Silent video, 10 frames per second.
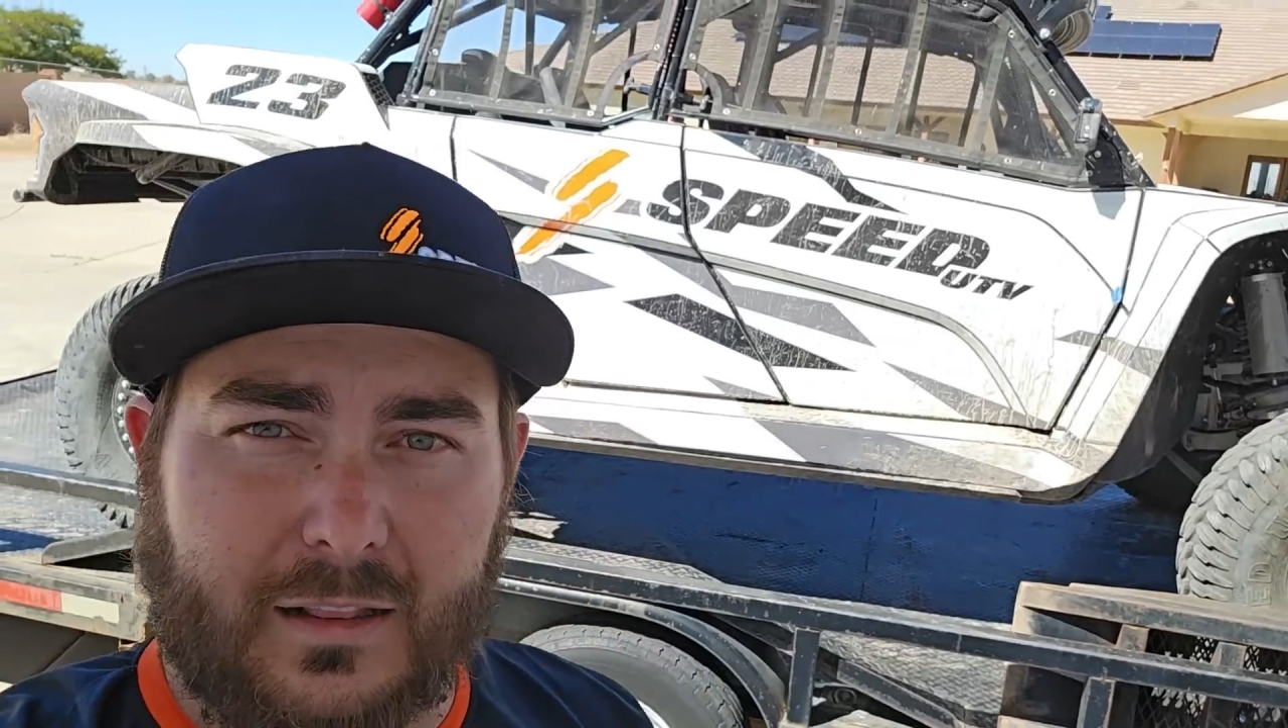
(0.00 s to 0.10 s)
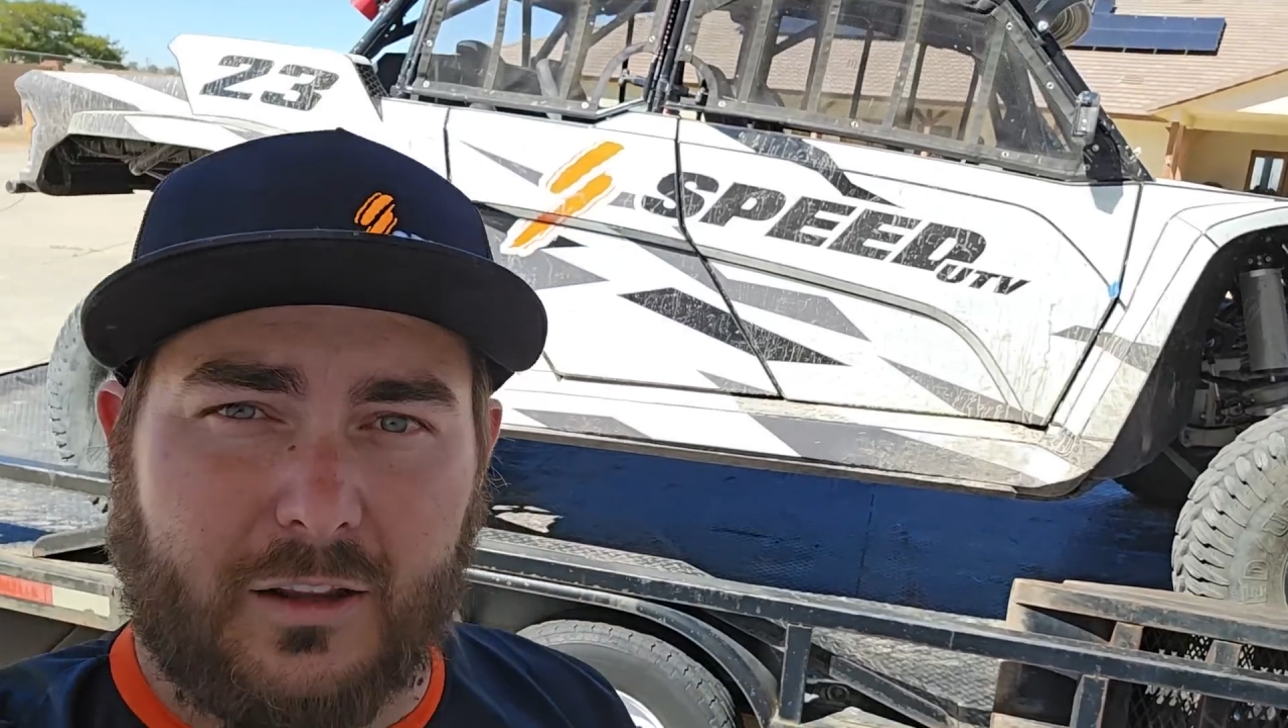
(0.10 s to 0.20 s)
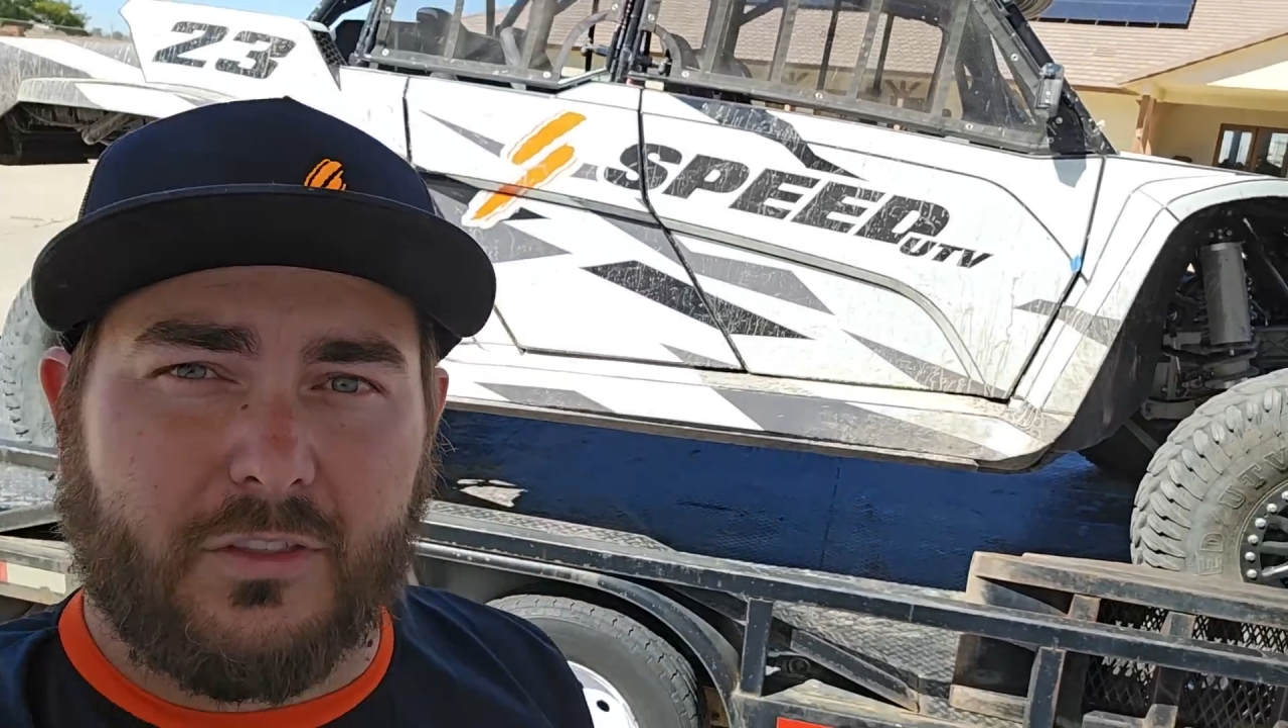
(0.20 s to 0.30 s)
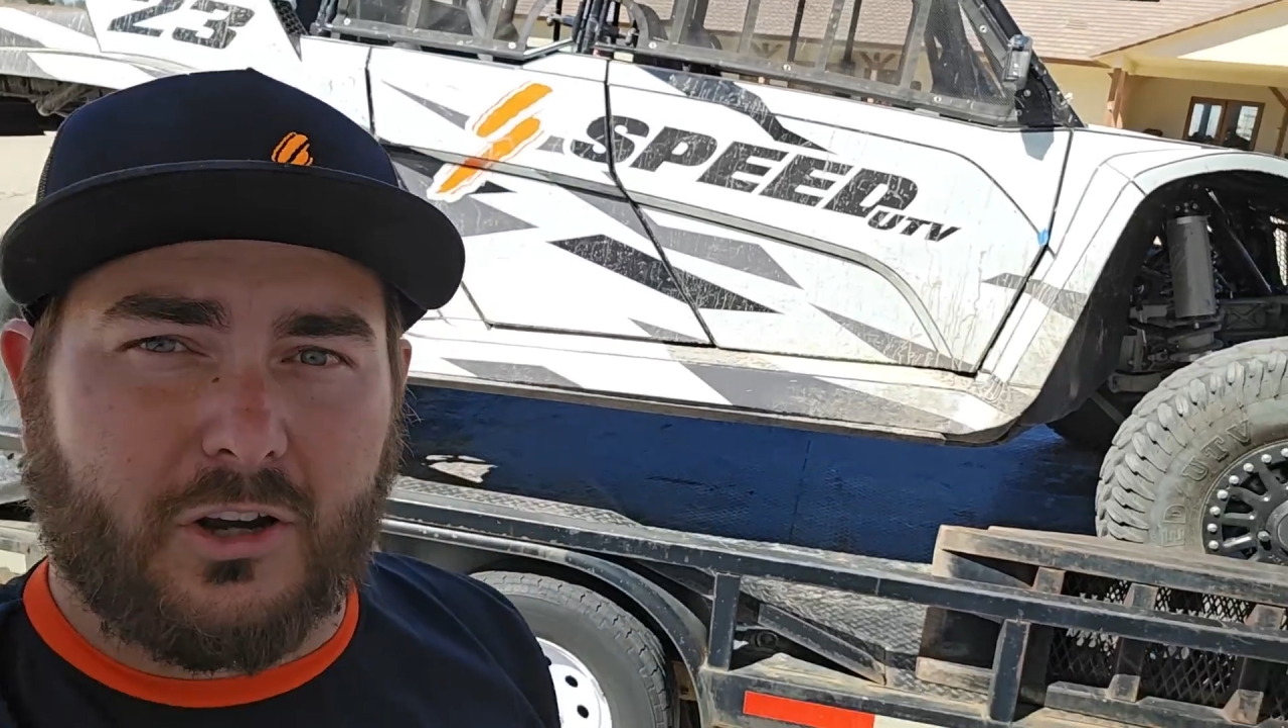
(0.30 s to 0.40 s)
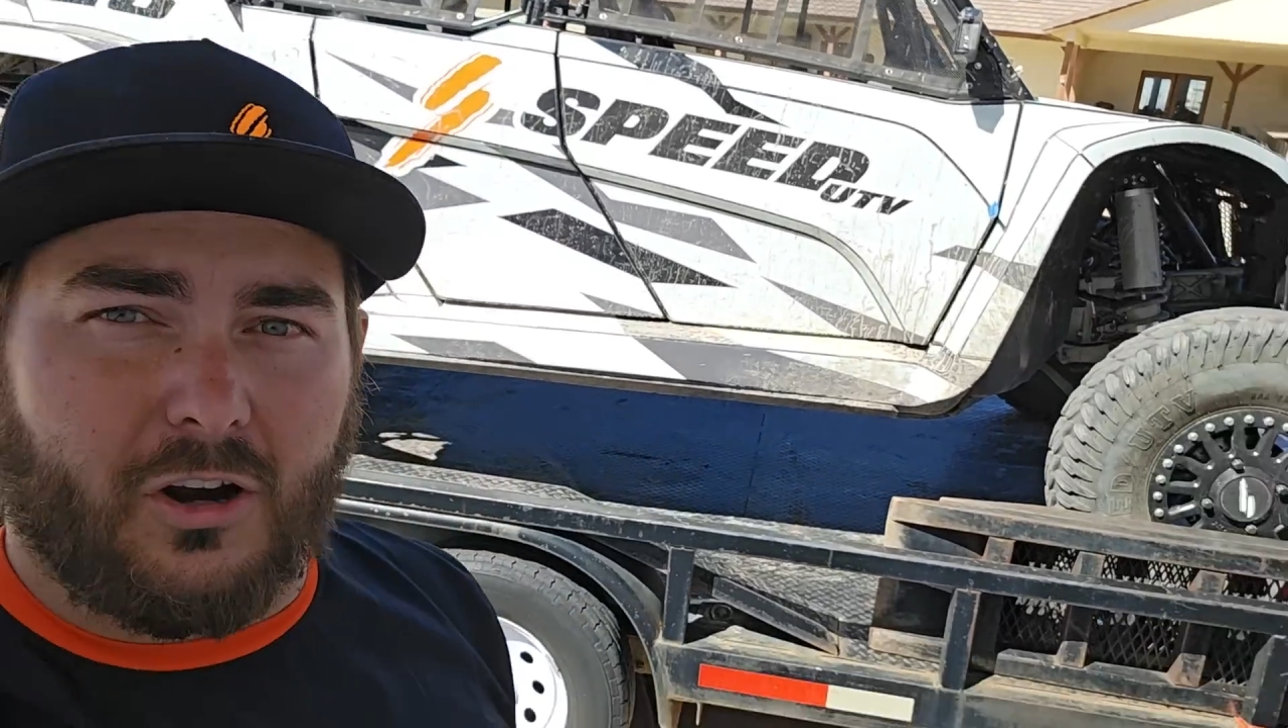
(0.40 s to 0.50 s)
I
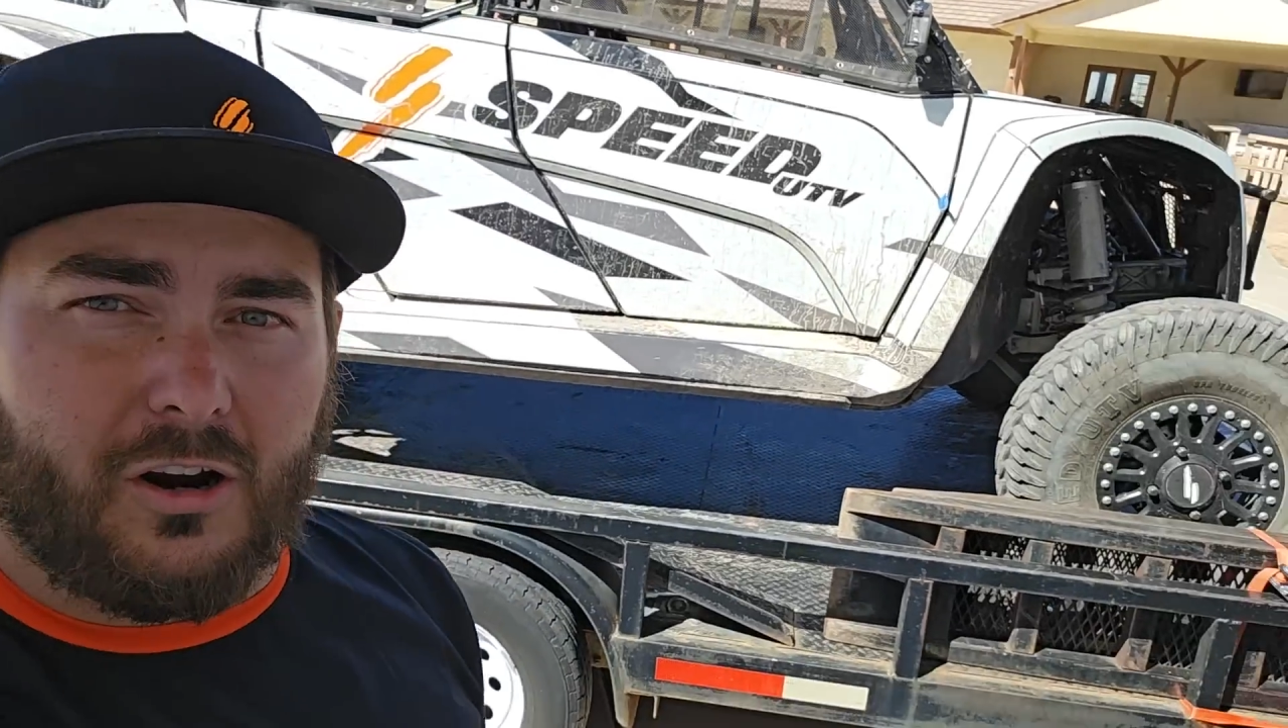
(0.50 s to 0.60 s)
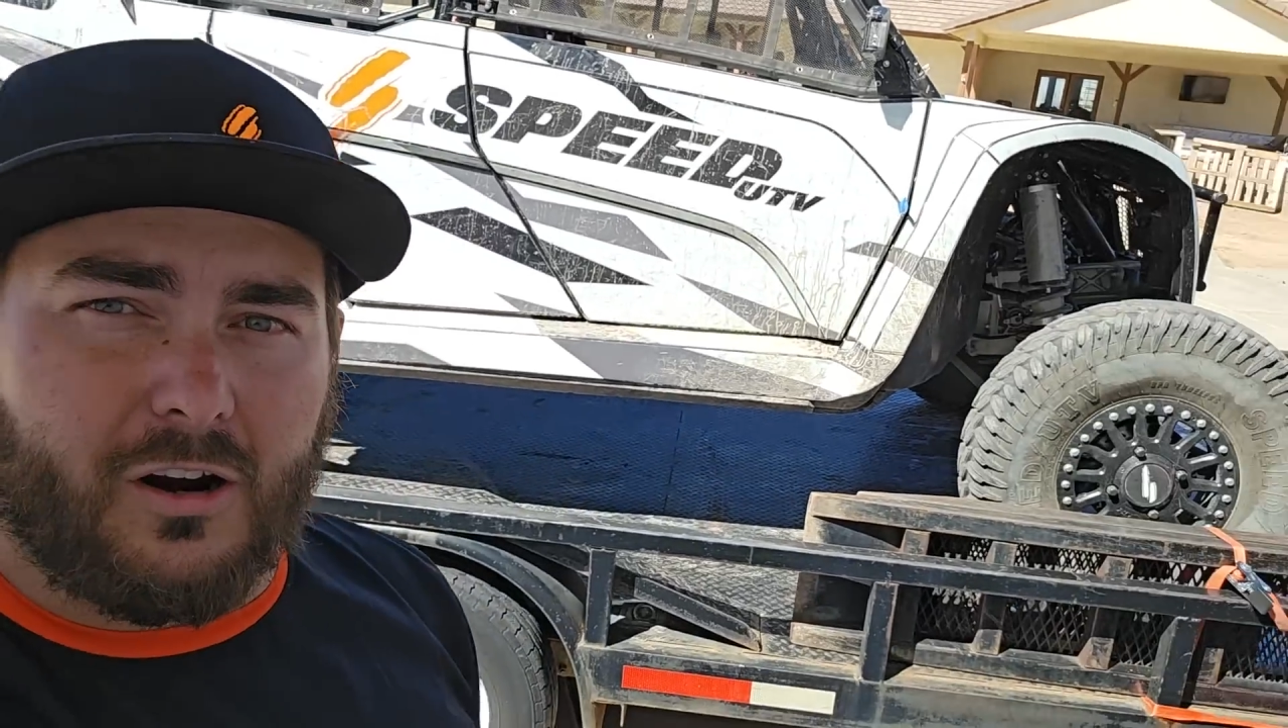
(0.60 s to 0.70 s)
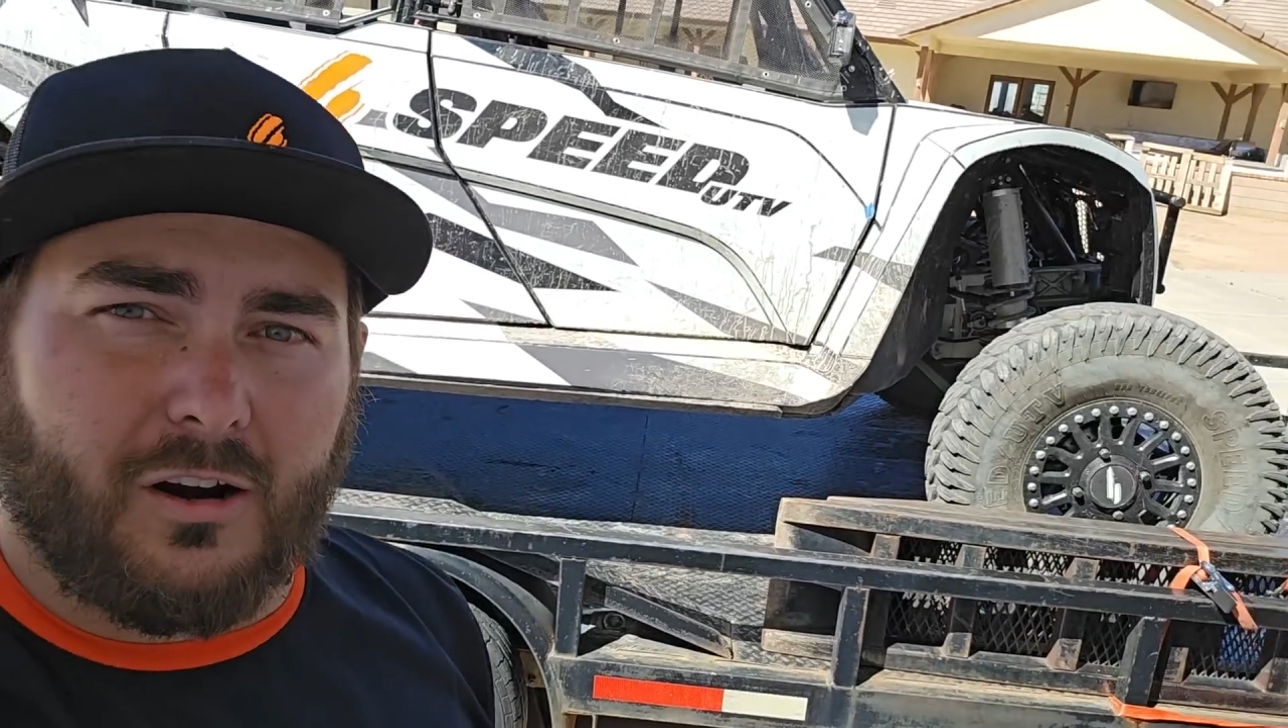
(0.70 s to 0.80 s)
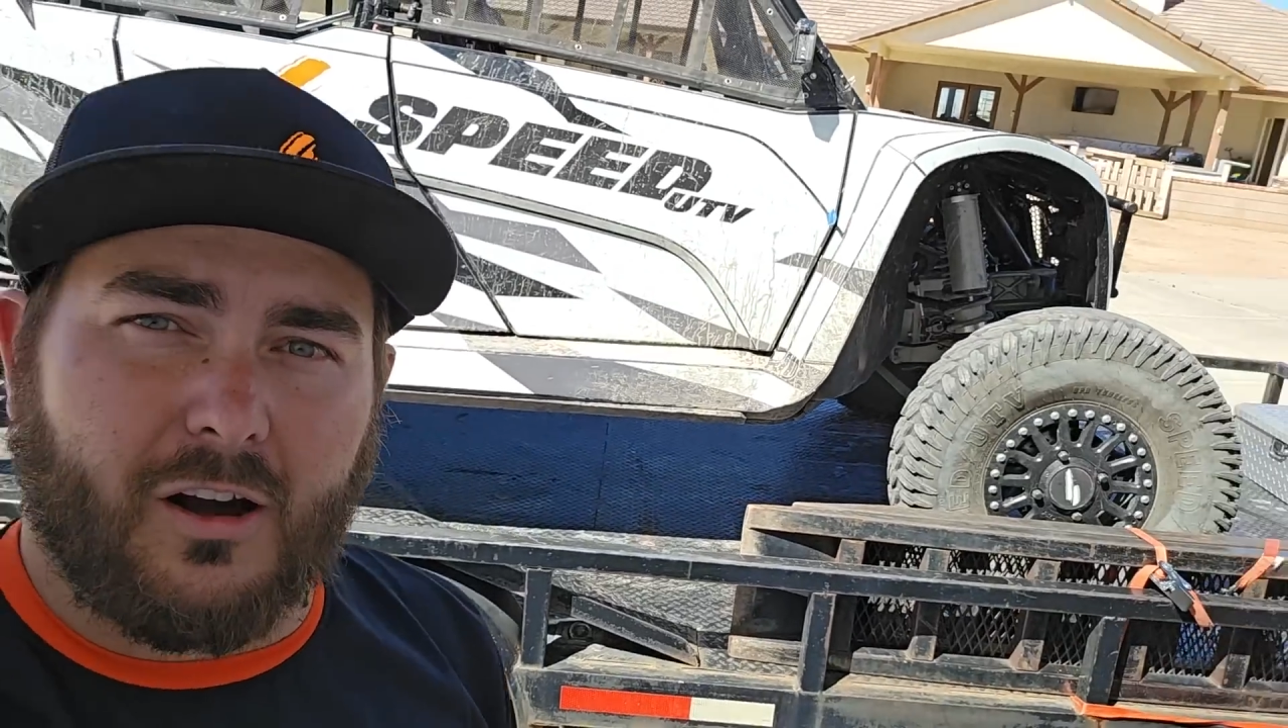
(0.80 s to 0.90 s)
love the car.